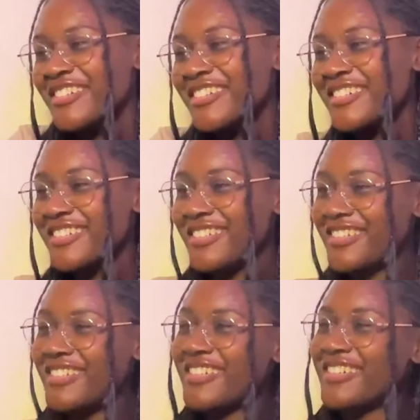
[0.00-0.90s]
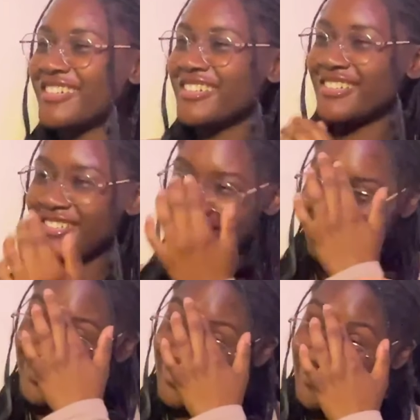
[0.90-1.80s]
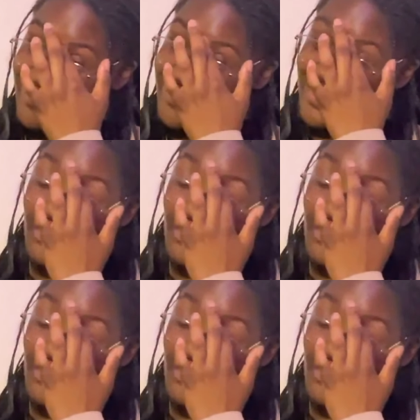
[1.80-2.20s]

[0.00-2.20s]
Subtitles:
This person isn't speaking.